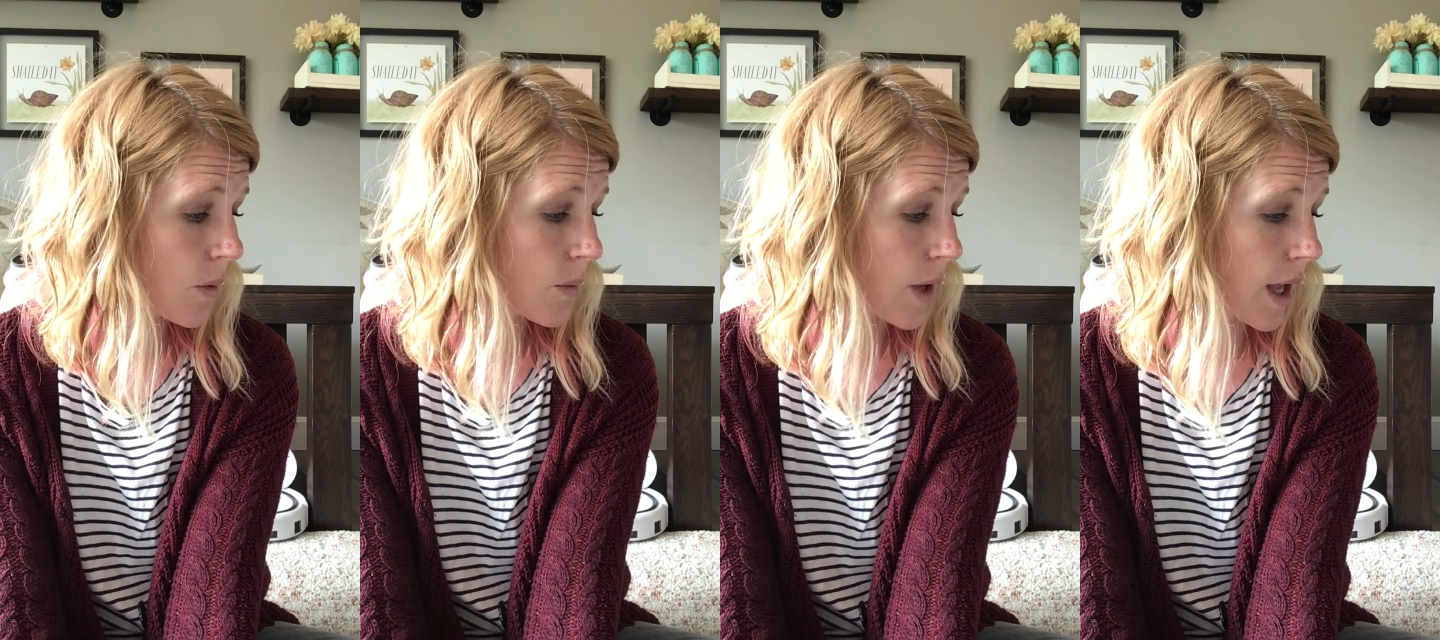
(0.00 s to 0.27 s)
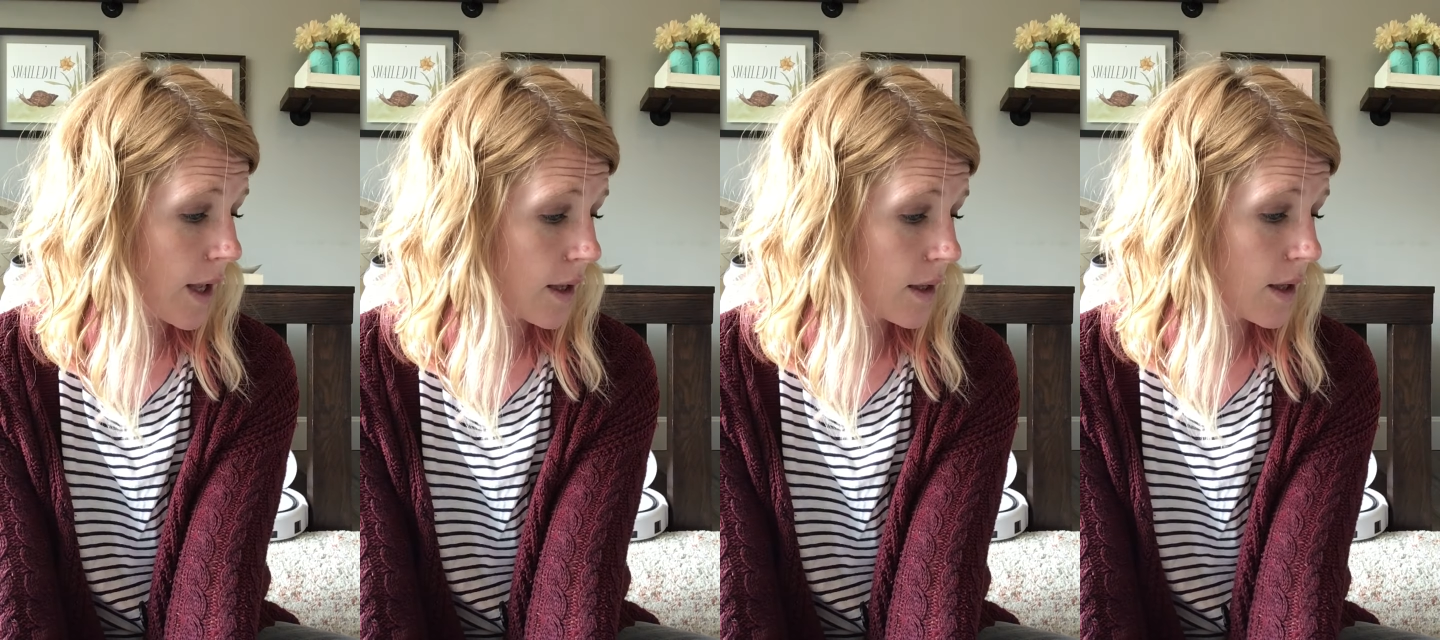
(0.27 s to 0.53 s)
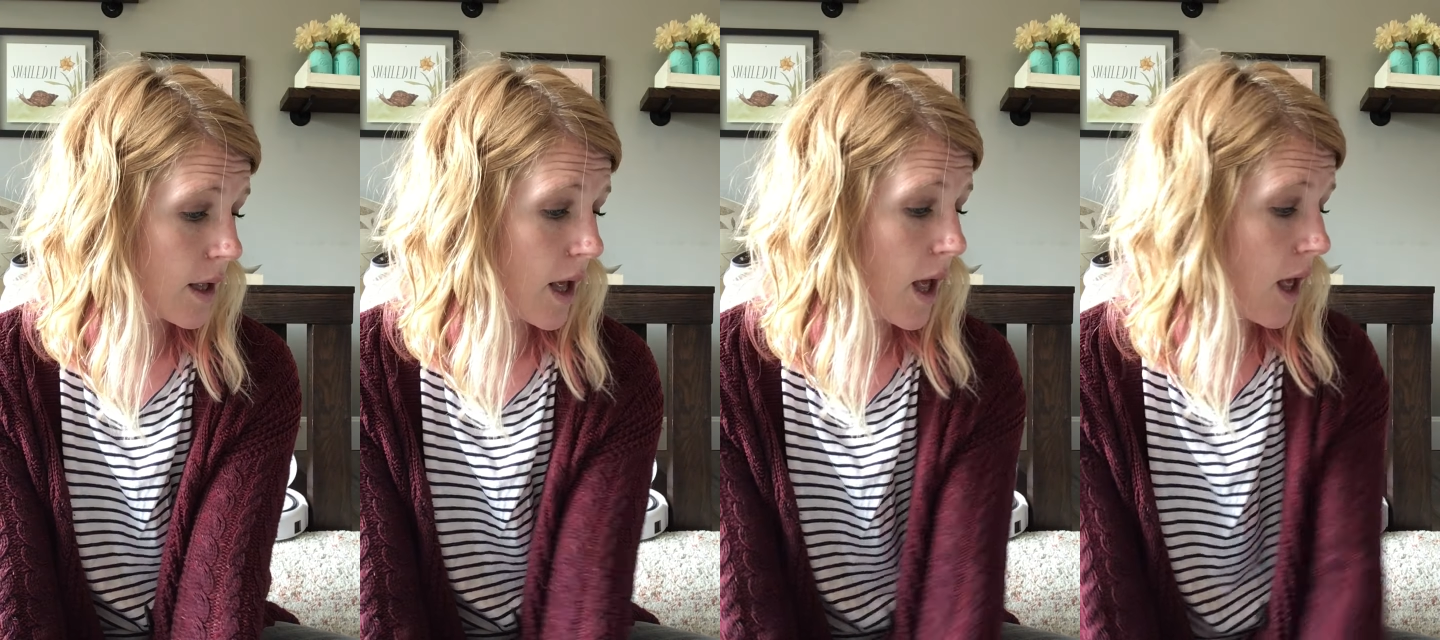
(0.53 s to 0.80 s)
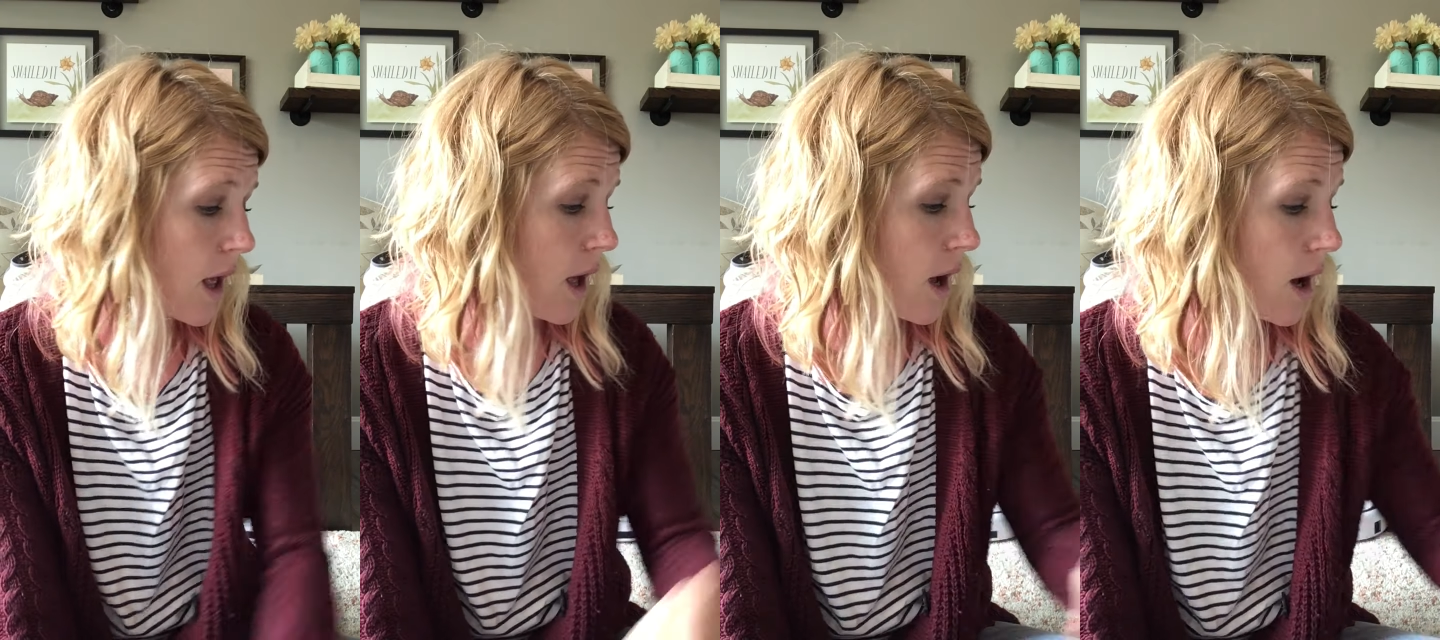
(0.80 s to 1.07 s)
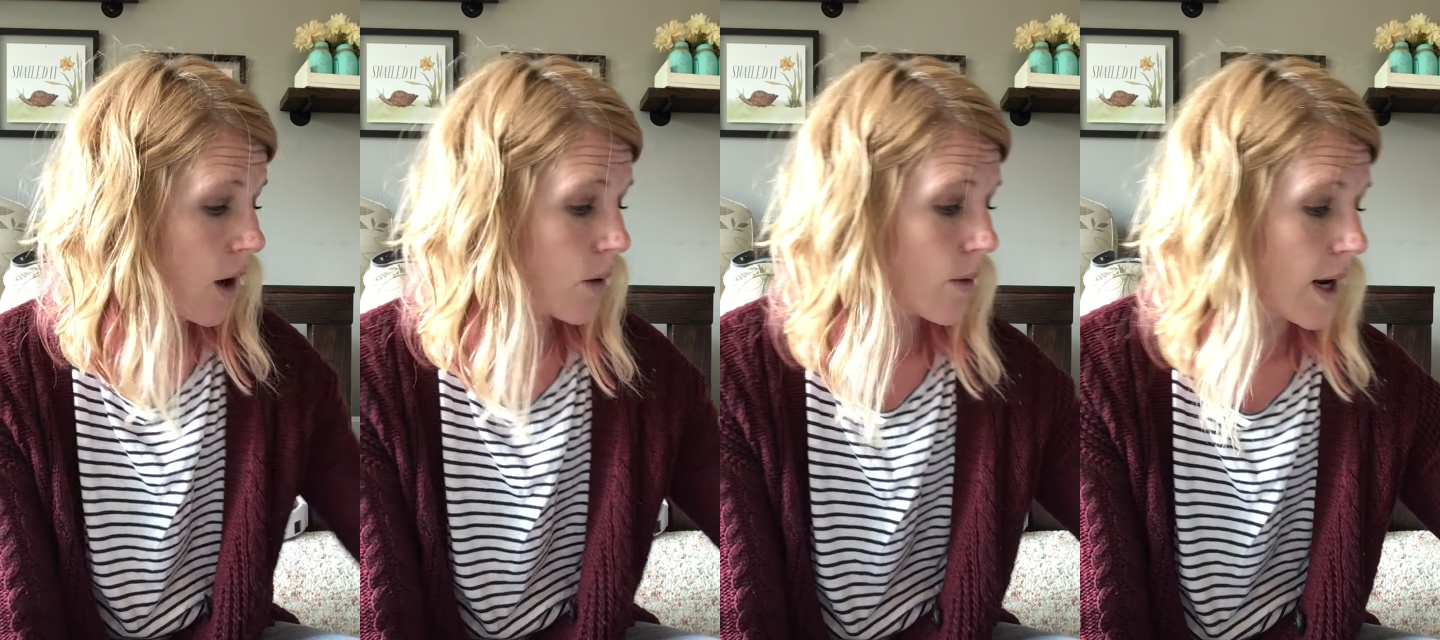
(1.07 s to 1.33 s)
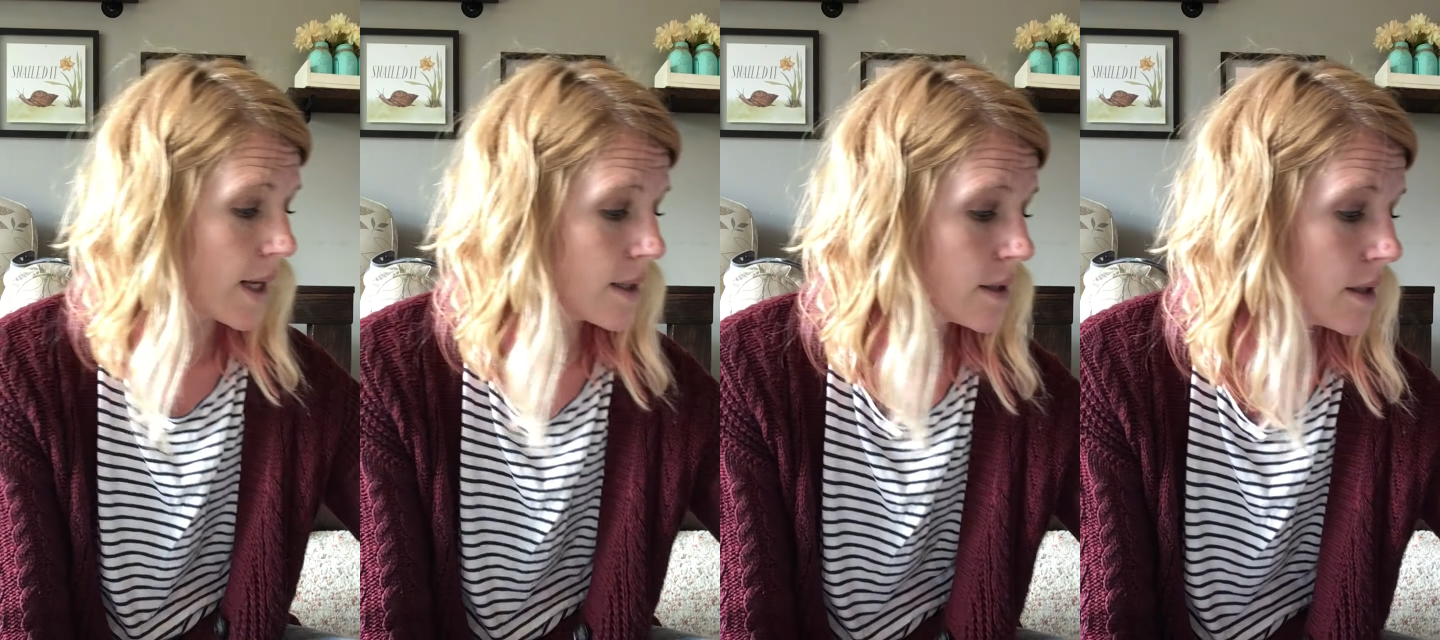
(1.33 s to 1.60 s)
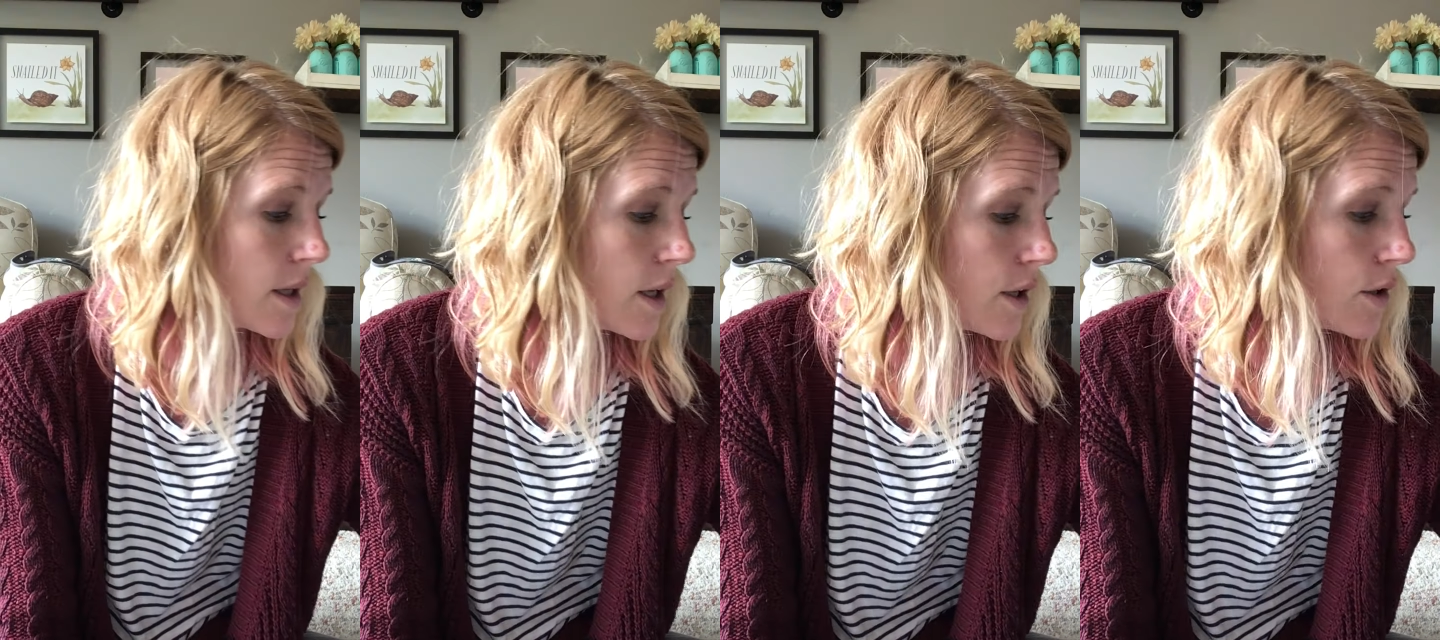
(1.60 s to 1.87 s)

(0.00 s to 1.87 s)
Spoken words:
Okay, all right.